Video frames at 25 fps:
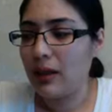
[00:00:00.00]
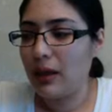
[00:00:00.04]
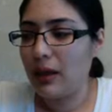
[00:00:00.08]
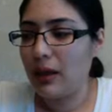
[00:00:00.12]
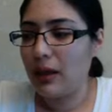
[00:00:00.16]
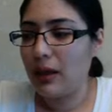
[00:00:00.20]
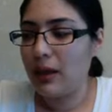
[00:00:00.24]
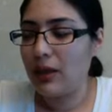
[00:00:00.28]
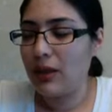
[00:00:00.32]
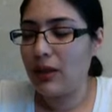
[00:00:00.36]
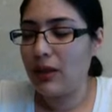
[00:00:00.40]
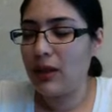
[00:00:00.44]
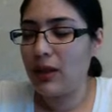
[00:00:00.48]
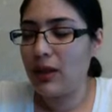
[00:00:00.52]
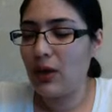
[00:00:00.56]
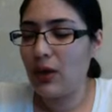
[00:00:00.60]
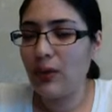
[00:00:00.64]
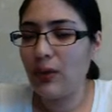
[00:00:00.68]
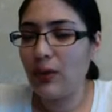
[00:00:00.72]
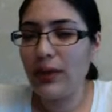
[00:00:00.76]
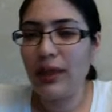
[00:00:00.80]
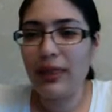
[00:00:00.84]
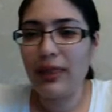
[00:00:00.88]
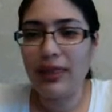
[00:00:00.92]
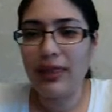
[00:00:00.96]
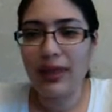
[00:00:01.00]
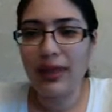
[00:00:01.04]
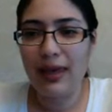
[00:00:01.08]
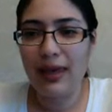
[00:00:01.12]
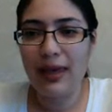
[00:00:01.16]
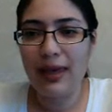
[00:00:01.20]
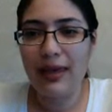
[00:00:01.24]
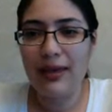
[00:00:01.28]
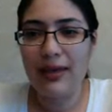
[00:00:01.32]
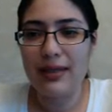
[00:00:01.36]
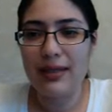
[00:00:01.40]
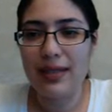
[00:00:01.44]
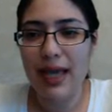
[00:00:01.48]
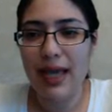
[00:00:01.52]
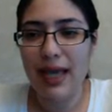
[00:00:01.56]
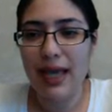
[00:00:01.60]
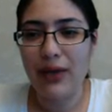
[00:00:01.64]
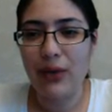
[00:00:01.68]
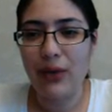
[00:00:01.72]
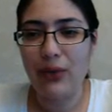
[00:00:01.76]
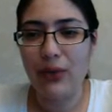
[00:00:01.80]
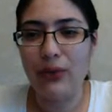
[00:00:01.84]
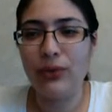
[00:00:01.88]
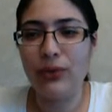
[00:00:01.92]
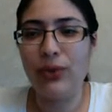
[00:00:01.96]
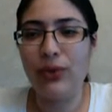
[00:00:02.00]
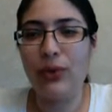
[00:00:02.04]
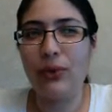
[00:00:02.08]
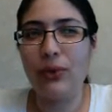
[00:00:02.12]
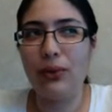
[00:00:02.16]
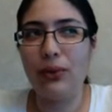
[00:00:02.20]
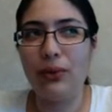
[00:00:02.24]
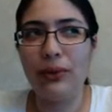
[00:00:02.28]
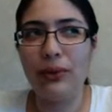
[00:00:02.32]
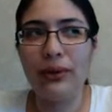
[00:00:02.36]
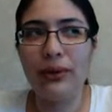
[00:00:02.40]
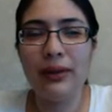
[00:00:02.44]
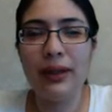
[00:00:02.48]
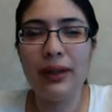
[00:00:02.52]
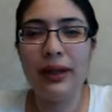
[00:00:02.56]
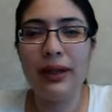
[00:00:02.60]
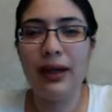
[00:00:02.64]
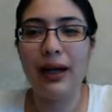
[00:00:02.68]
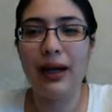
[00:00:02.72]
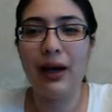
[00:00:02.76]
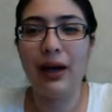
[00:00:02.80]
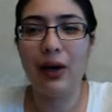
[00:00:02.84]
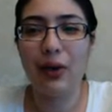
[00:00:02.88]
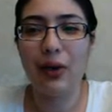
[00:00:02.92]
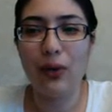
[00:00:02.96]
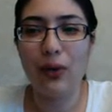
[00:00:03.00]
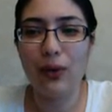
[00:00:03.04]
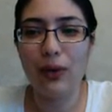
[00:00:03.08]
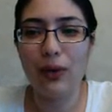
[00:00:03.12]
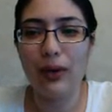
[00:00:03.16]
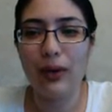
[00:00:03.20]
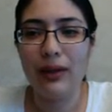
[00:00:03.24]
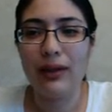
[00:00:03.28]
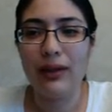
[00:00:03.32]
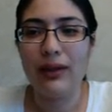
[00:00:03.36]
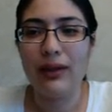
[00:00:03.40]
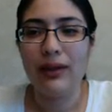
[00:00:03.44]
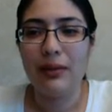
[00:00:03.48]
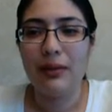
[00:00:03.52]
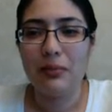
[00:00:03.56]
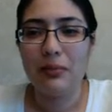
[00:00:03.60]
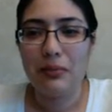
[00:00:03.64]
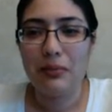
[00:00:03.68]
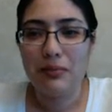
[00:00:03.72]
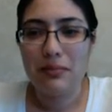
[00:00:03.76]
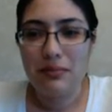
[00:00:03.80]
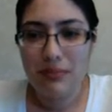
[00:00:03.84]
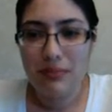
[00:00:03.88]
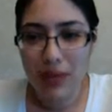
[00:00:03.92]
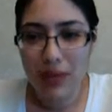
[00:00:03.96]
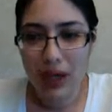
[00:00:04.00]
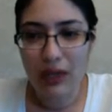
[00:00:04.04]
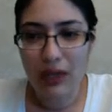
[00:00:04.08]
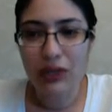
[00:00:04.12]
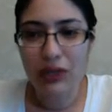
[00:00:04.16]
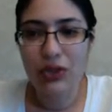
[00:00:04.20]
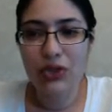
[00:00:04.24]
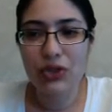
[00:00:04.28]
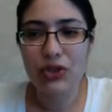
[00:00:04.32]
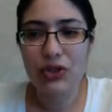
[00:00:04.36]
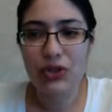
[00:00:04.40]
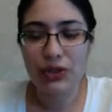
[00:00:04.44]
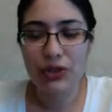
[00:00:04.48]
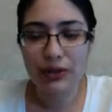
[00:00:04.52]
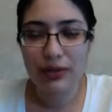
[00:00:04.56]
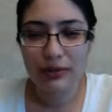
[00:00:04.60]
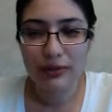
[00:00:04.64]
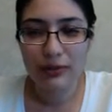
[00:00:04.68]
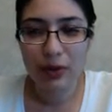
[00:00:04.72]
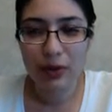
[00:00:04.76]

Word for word: the only thing is I don't know how much the